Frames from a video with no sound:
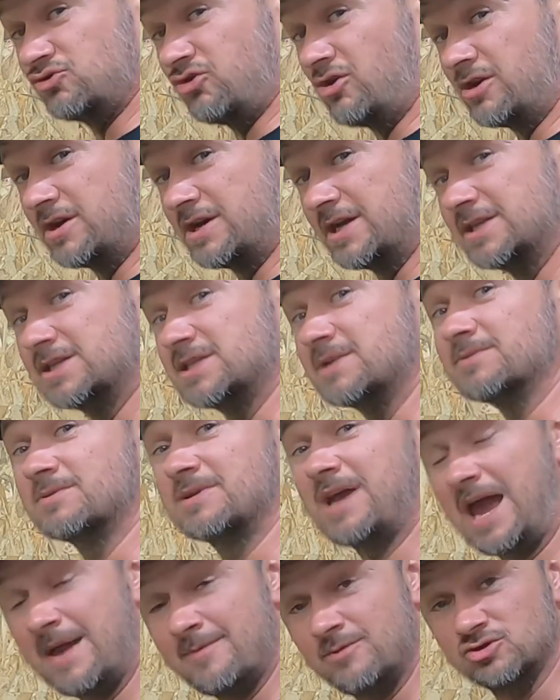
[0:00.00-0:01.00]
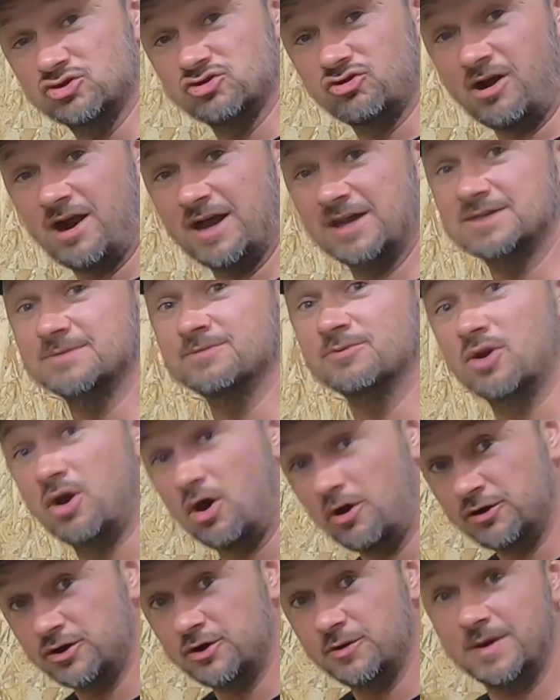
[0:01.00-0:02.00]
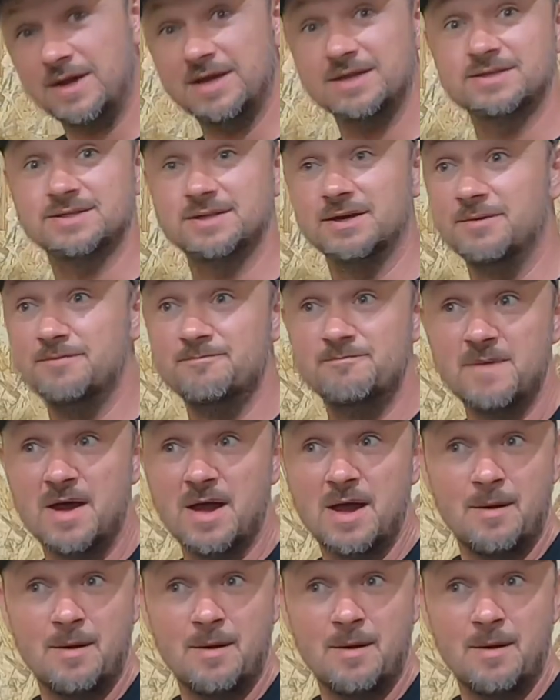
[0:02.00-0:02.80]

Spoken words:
trunking, some cable tray, some conduit, some